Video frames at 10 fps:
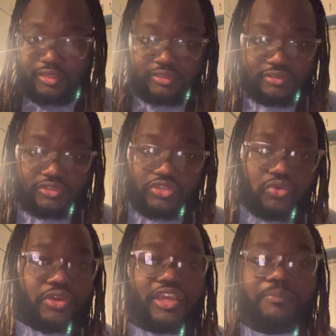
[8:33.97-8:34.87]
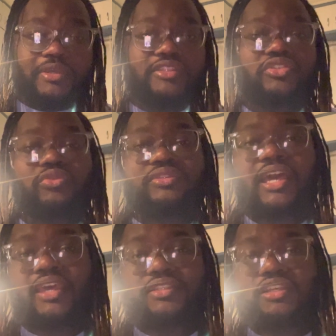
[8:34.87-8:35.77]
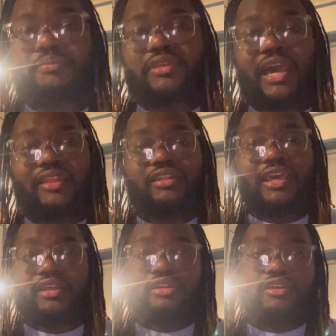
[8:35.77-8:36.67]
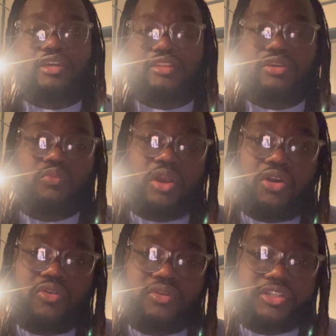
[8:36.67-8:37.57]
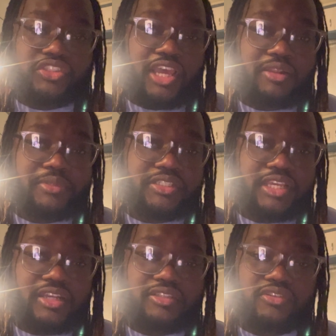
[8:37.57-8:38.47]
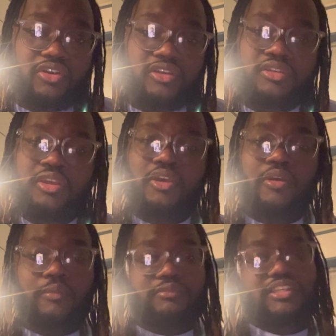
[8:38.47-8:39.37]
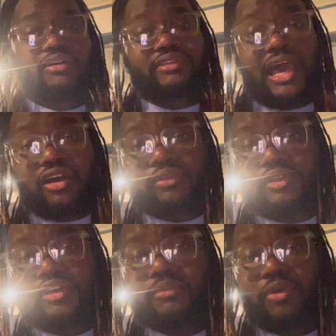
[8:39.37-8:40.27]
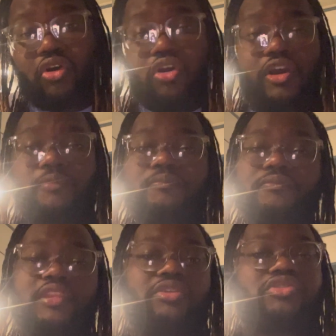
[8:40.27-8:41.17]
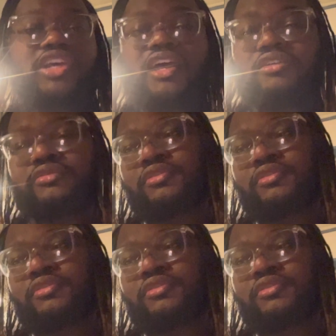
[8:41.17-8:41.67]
Shoot, it could be two things. It can be either they could look at them wrong and try to be jealous or talk down on them, or they will try to